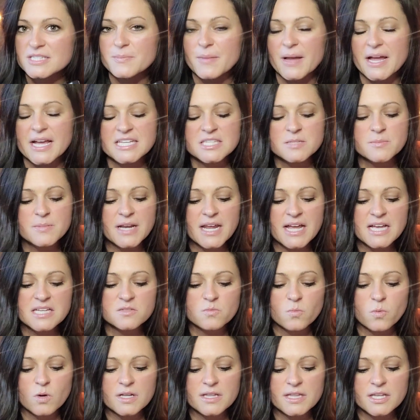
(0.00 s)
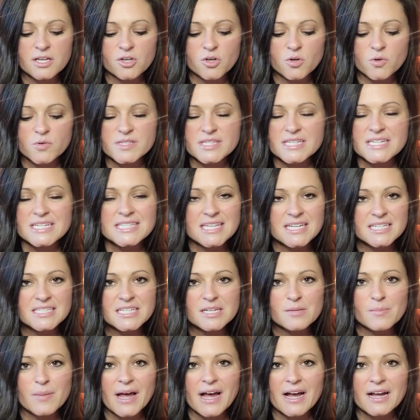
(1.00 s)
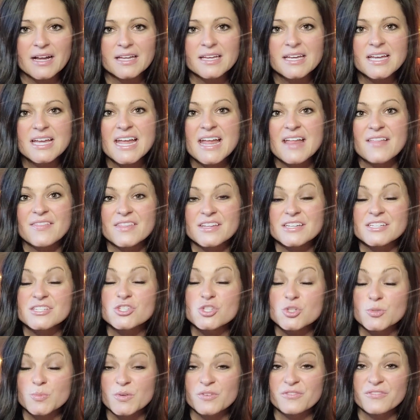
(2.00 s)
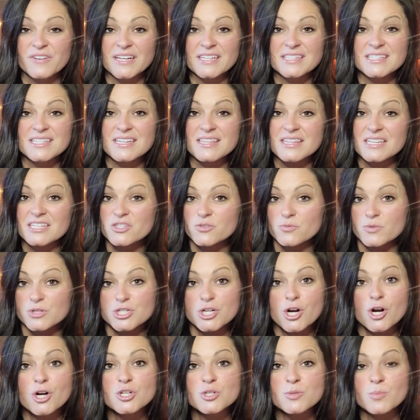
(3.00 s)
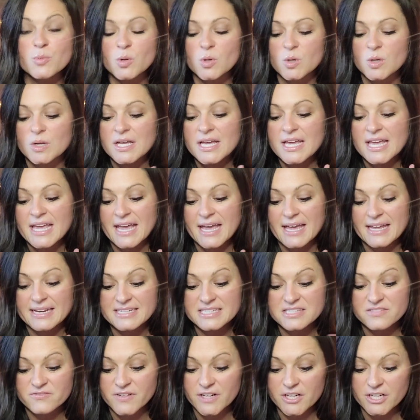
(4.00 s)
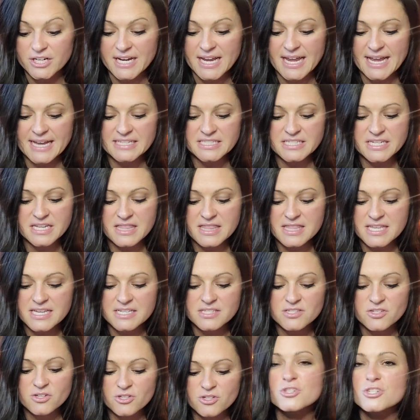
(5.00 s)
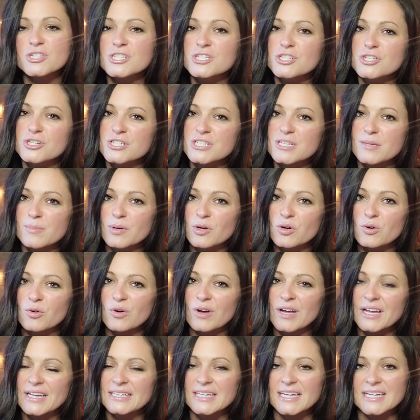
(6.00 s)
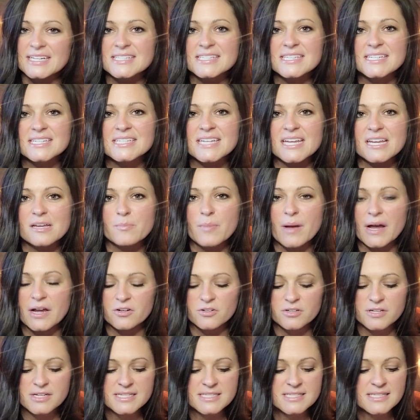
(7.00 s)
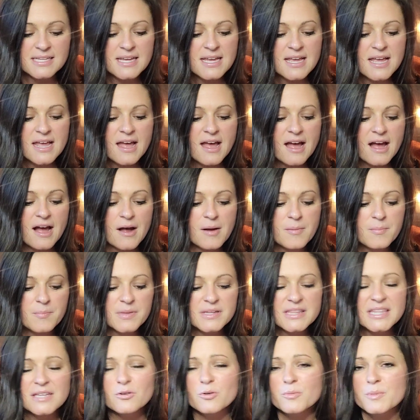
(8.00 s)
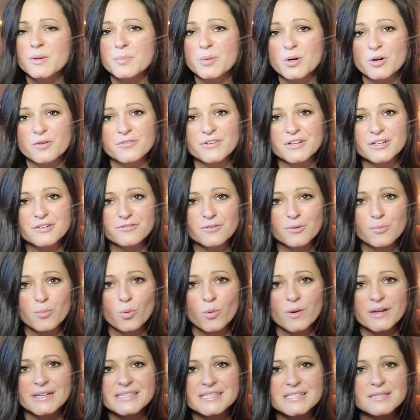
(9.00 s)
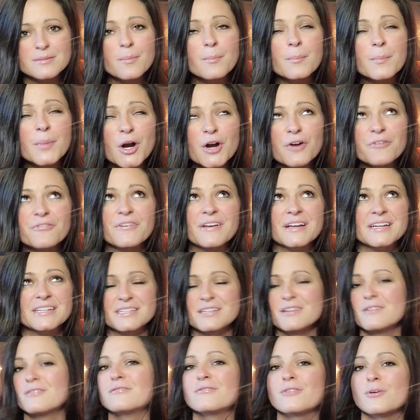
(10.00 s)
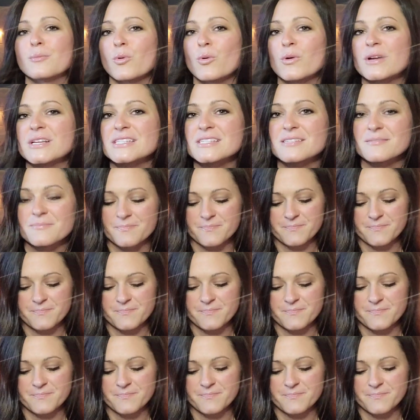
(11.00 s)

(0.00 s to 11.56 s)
My husband has one that goes in his hunting pack that is super fancy, that's rechargeable, and it's very handy. These are just your typical headlights that take batteries, but they will be perfect for boys. Perfect for boys.